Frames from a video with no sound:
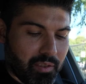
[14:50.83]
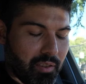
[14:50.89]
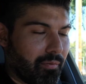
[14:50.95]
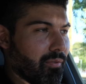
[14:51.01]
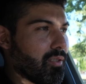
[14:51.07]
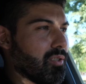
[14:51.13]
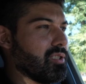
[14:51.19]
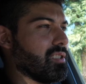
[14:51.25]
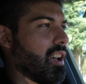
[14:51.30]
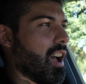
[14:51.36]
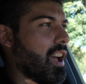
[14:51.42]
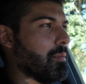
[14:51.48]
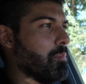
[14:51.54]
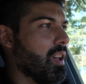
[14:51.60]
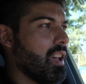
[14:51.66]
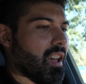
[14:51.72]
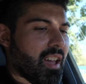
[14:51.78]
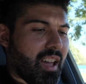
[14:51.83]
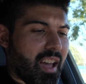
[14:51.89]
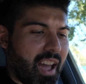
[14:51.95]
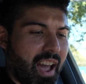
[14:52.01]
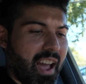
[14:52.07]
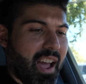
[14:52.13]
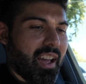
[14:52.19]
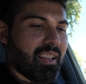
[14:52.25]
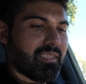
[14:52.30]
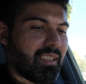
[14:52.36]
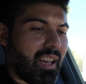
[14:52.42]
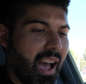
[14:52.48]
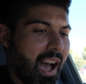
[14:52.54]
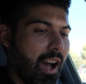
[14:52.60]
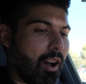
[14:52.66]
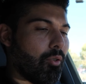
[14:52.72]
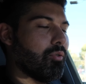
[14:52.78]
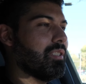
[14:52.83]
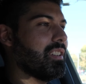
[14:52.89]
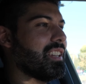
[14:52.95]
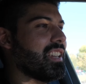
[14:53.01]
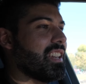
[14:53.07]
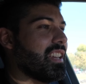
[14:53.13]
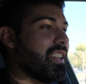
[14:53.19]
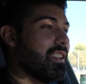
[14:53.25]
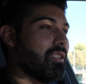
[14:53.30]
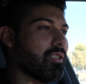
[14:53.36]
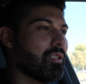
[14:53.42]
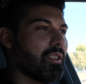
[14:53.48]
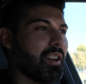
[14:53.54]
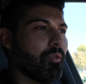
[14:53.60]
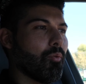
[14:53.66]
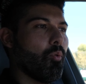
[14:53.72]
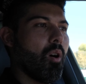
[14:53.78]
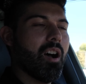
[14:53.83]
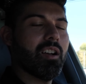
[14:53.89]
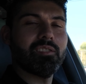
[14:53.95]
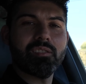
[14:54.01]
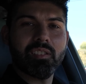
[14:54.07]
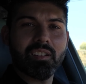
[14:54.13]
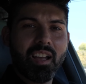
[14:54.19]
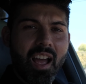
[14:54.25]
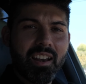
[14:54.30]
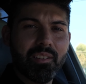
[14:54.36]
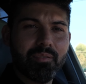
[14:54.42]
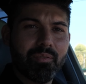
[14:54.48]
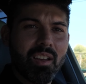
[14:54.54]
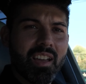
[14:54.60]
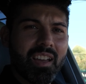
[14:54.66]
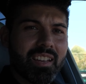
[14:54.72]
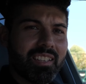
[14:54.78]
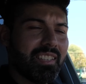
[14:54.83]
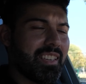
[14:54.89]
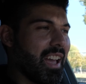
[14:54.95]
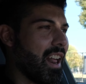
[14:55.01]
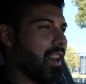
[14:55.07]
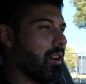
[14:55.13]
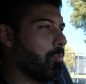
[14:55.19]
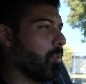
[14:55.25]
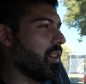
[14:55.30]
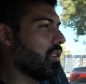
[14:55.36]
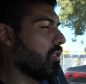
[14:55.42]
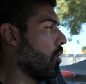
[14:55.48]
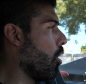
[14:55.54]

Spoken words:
it the first time, and how eager it was to kind of get up and